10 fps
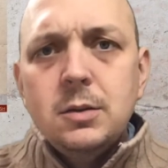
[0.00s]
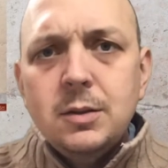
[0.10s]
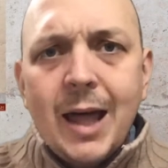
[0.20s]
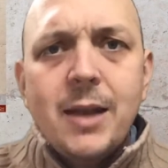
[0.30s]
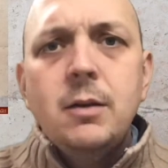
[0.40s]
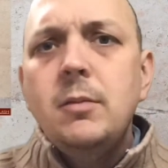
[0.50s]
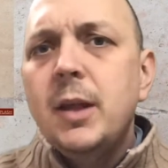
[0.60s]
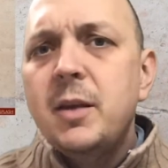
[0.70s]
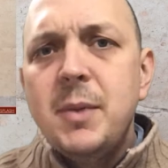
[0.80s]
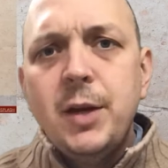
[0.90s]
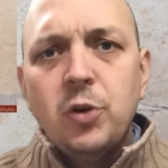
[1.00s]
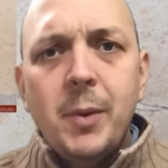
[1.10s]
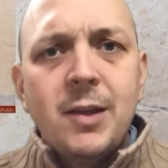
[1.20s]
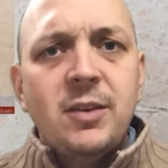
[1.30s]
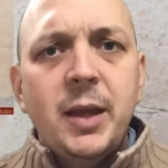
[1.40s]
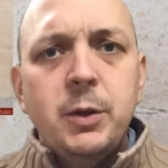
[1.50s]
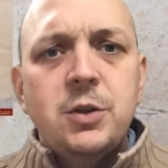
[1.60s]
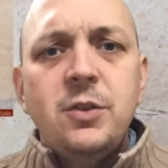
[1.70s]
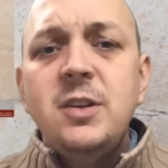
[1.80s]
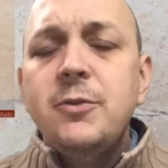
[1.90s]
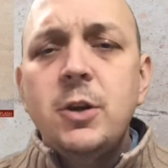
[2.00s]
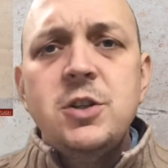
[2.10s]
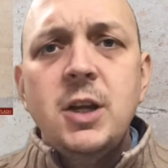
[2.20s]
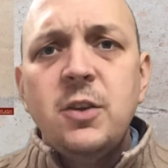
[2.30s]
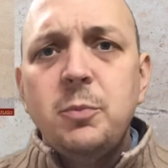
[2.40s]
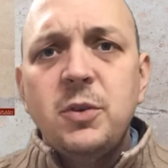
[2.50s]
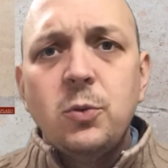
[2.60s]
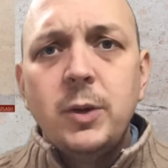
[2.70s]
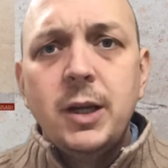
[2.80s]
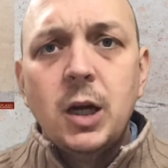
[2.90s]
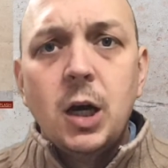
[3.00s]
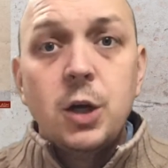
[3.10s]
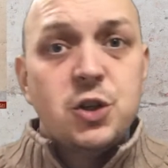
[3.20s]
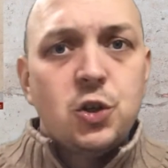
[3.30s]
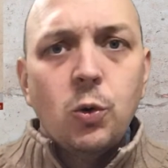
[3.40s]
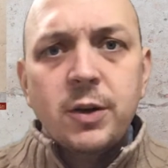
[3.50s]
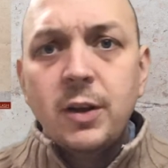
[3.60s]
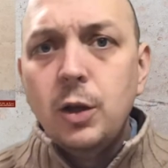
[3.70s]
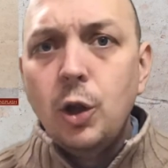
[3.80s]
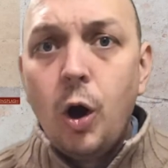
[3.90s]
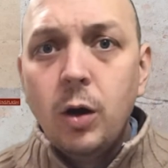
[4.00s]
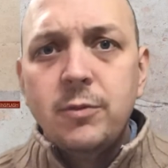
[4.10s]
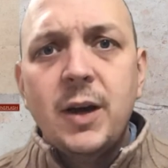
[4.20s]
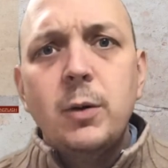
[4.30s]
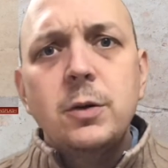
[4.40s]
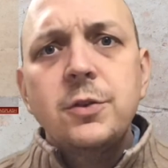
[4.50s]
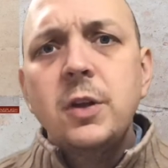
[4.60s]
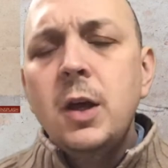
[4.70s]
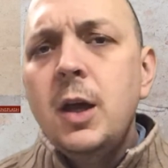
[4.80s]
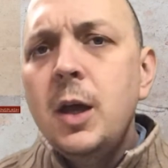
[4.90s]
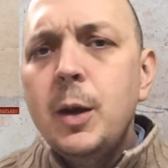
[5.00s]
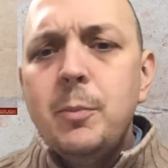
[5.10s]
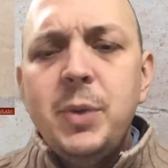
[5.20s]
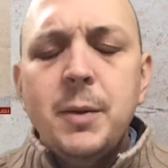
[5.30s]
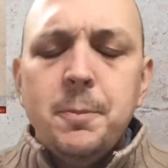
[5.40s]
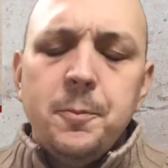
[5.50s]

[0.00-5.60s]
Latin, like many Romance languages, differentiates between short and long vowels, but